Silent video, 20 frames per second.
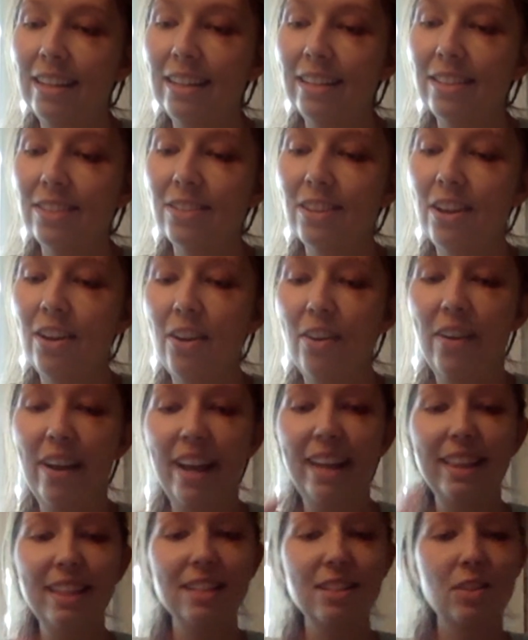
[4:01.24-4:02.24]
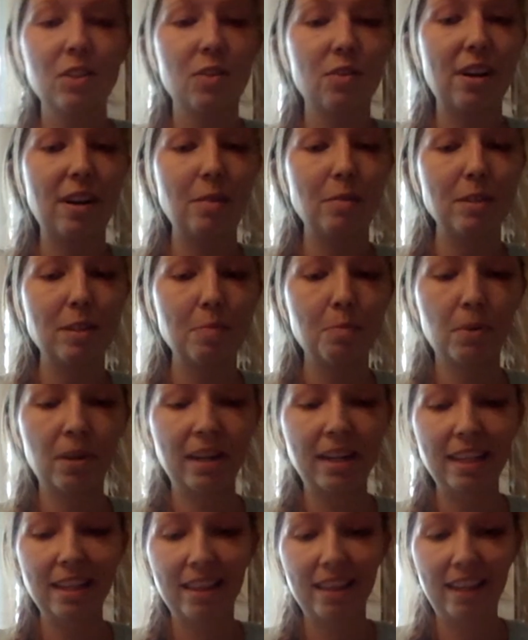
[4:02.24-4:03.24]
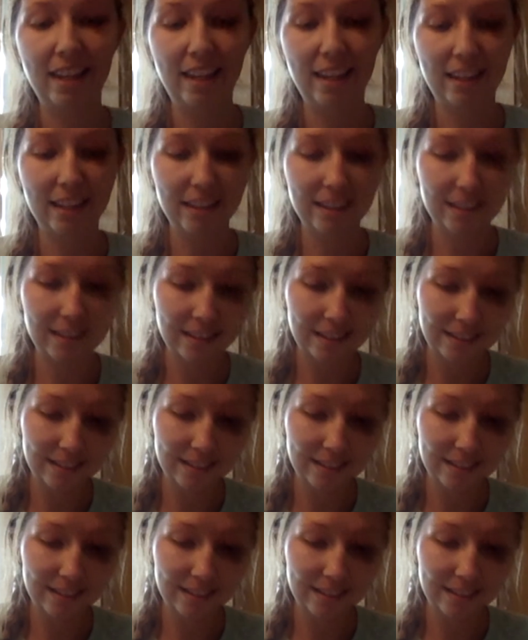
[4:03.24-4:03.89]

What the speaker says: So, and this thread was pretty thin.